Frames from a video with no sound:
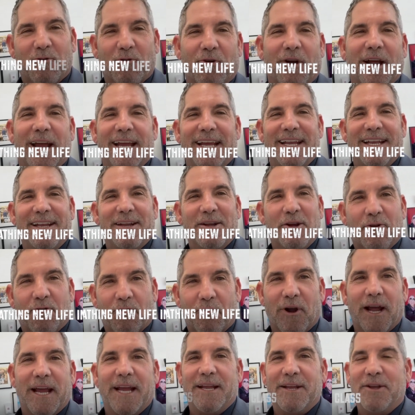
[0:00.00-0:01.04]
life
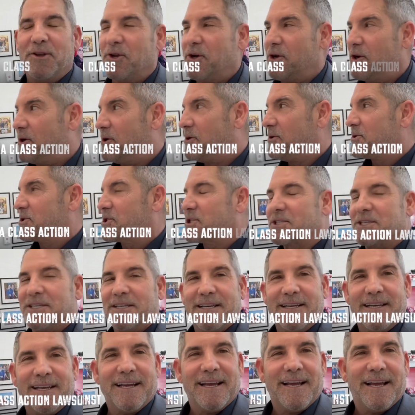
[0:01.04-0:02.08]
into a class action
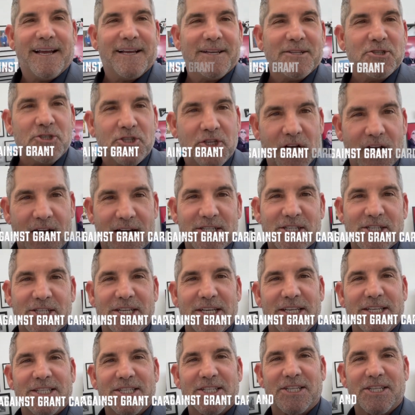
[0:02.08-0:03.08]
lawsuit against Grant Cardone.